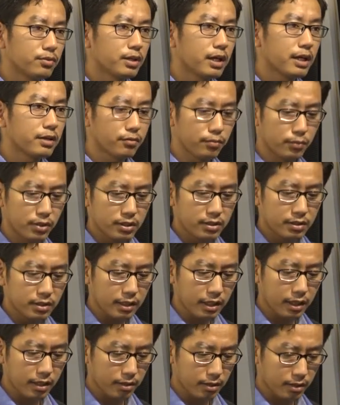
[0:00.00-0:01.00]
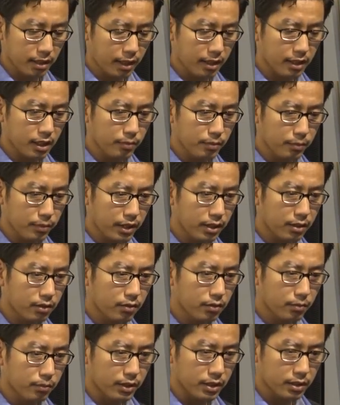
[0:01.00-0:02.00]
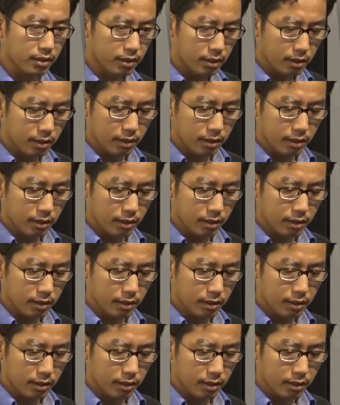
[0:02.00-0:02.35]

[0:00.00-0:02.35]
kind of military academic background, but